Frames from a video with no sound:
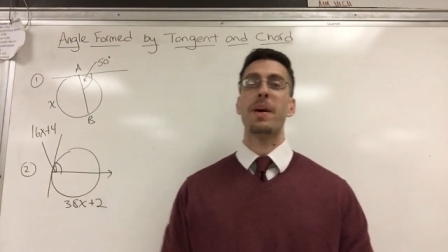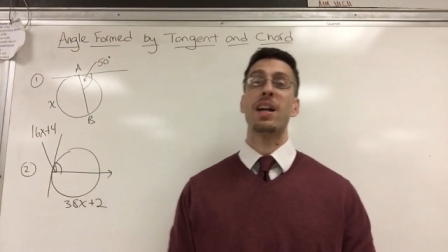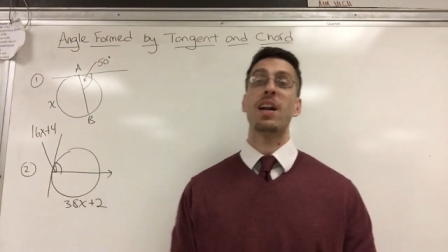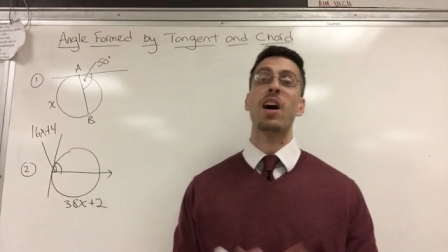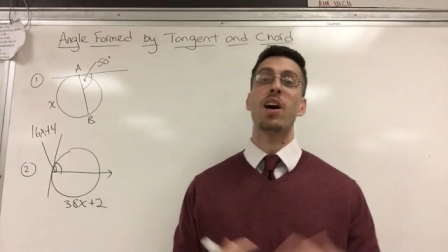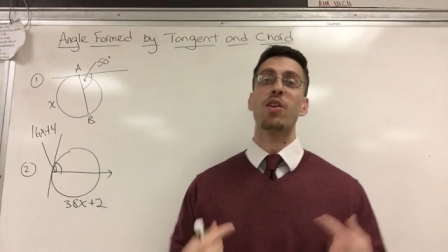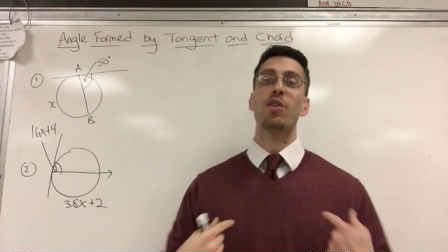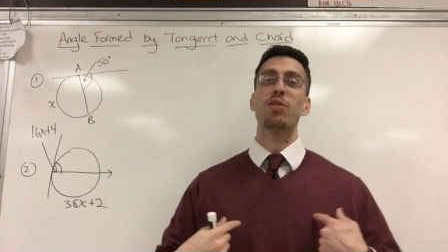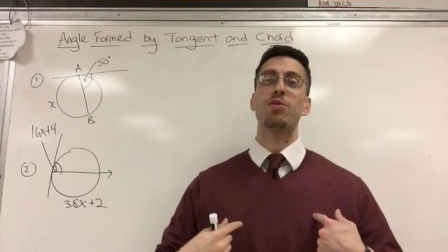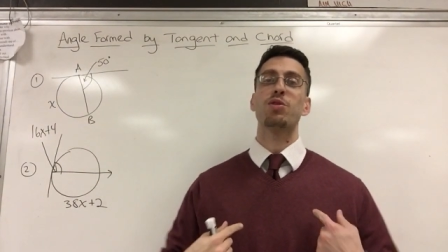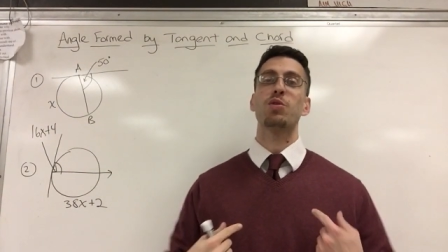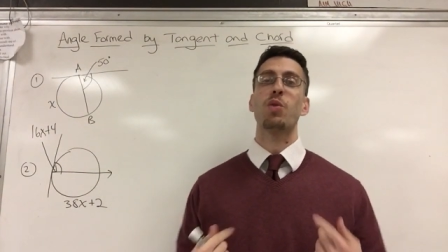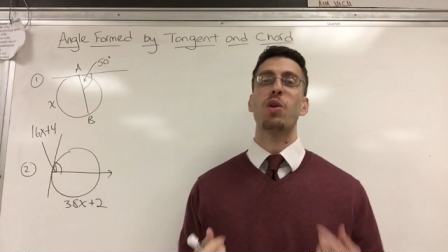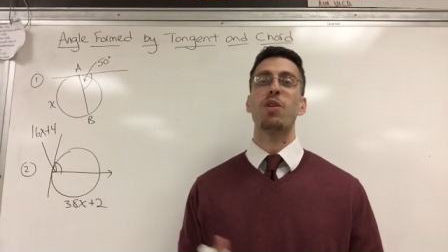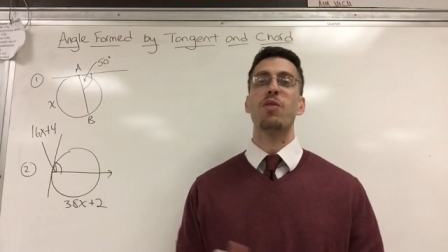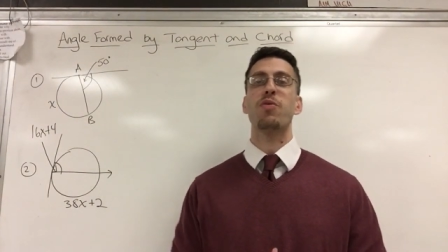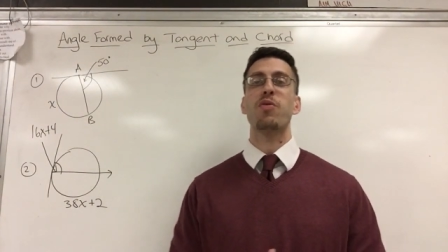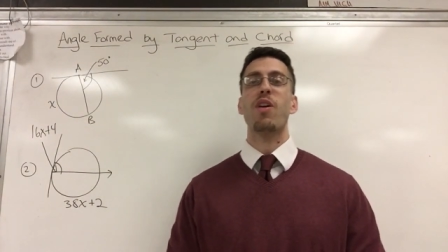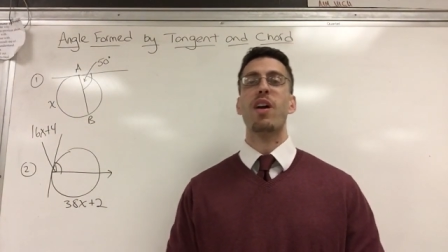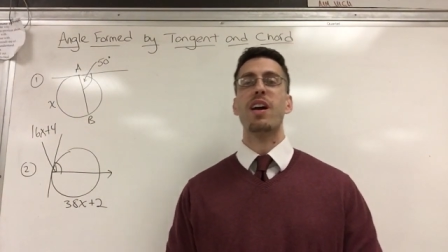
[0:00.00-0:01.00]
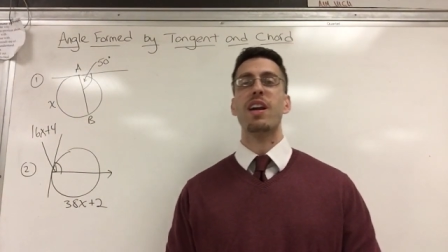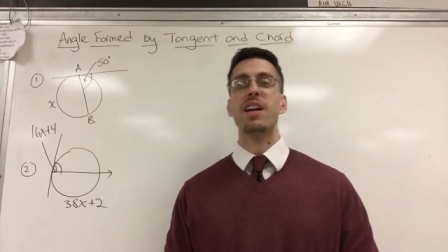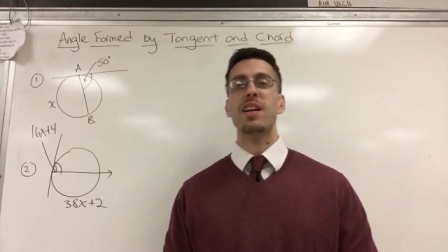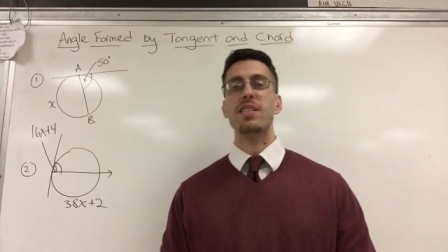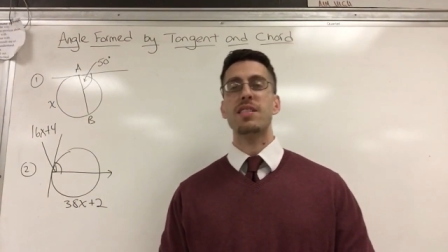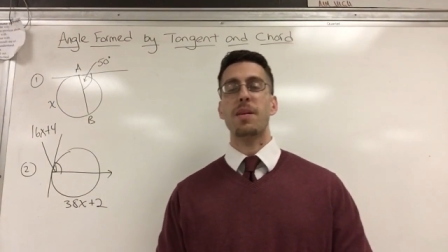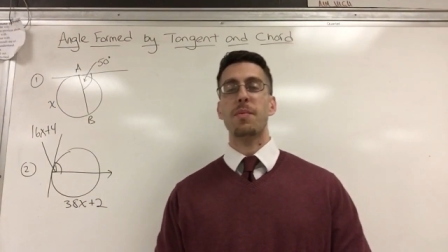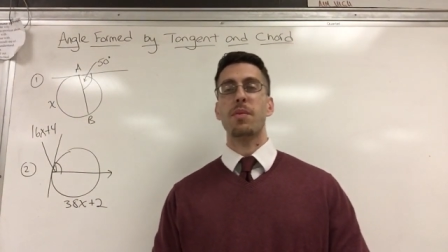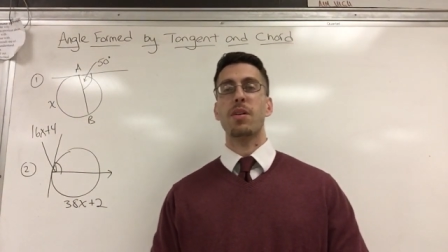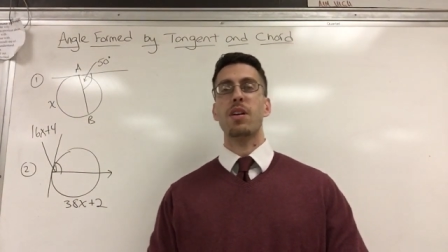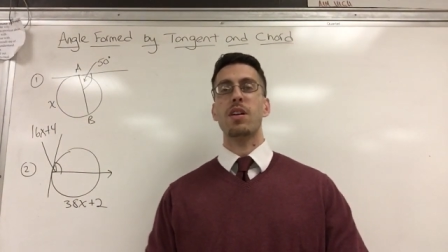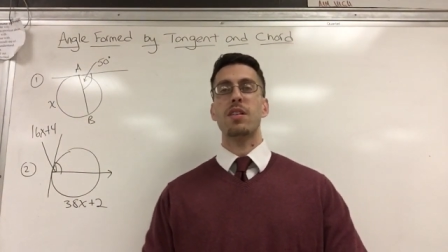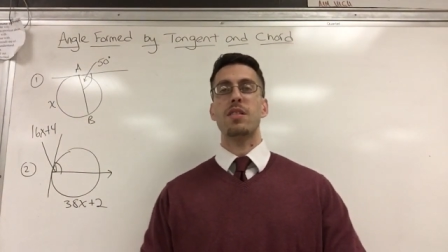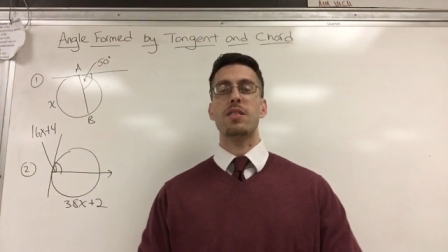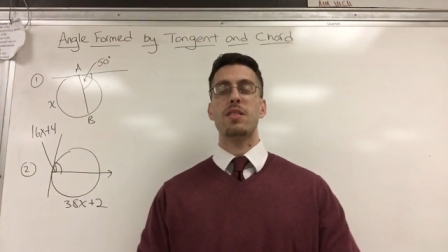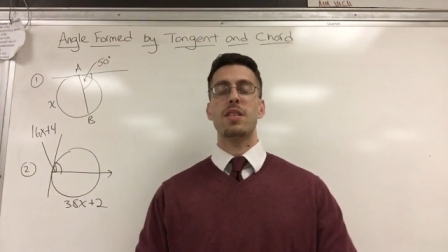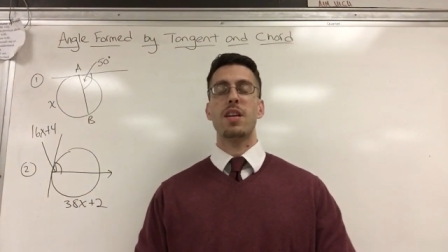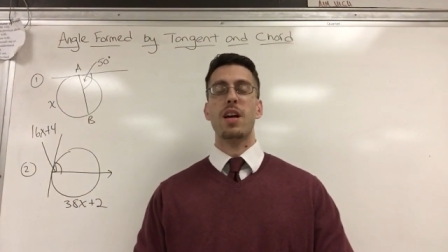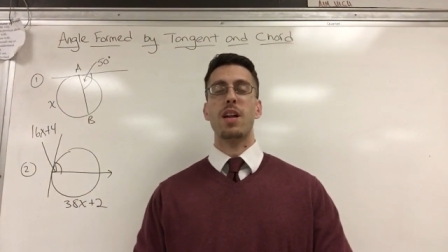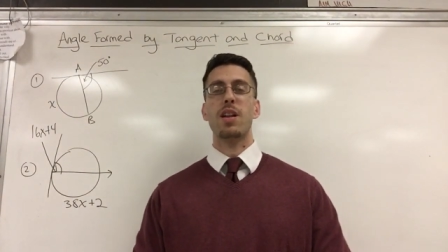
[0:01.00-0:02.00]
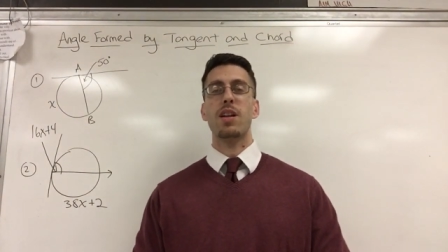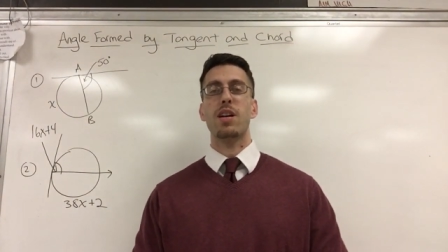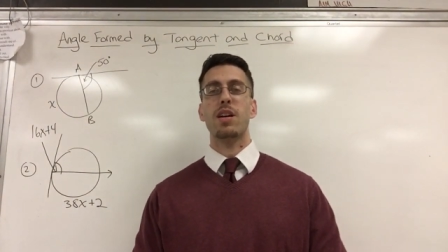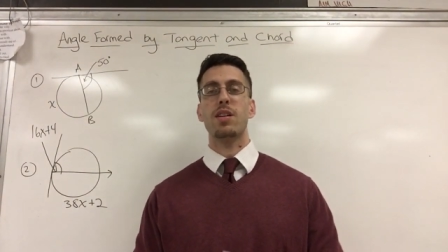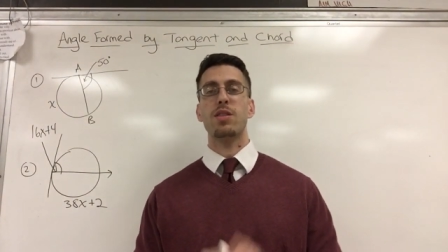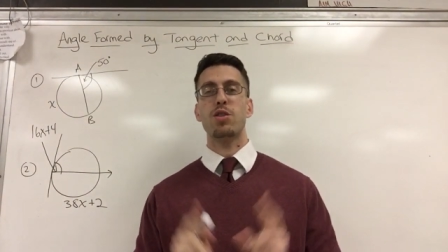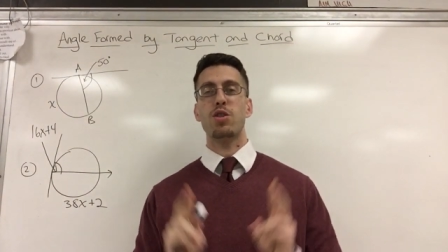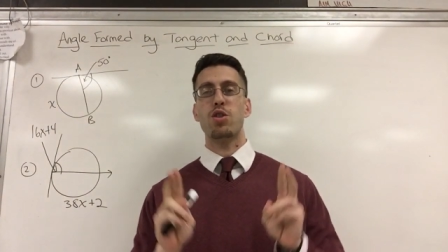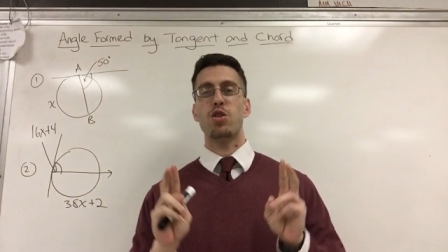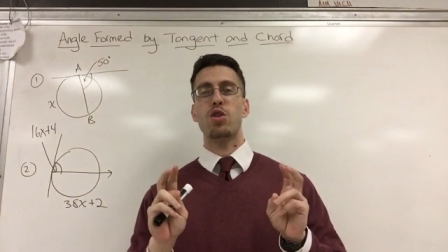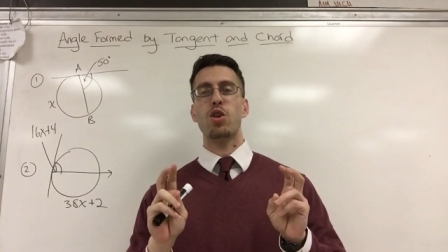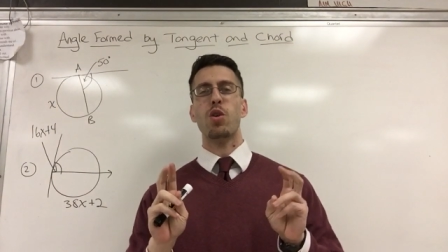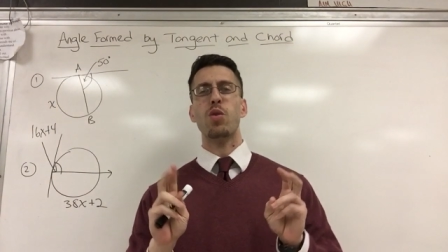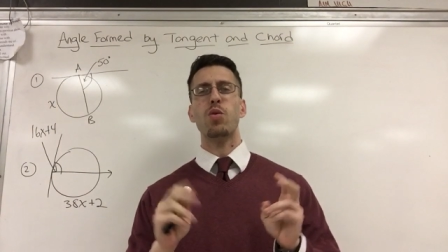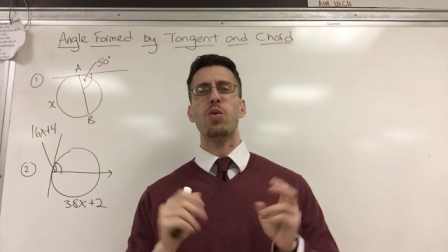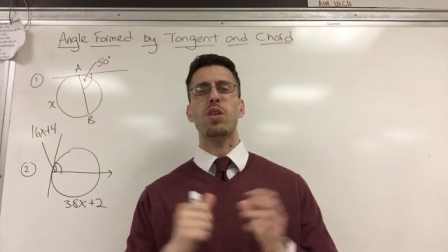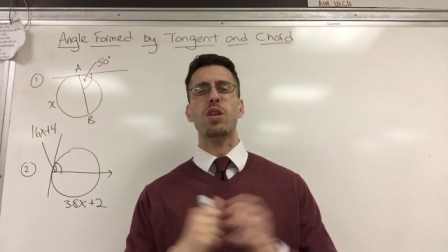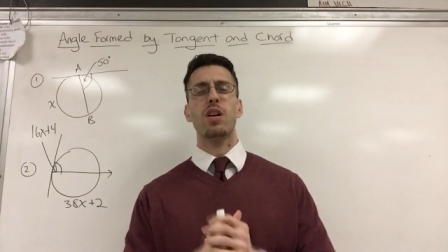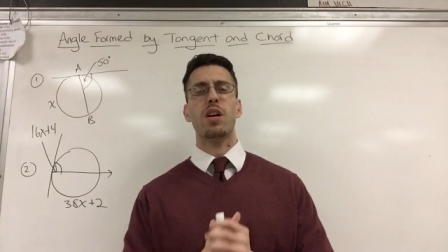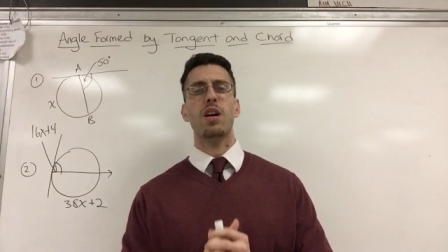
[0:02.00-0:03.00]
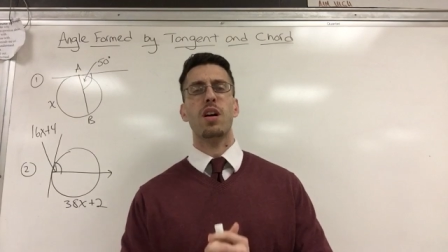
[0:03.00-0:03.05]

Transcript: in honor of Sweater Fridays, I'm gonna tell a joke,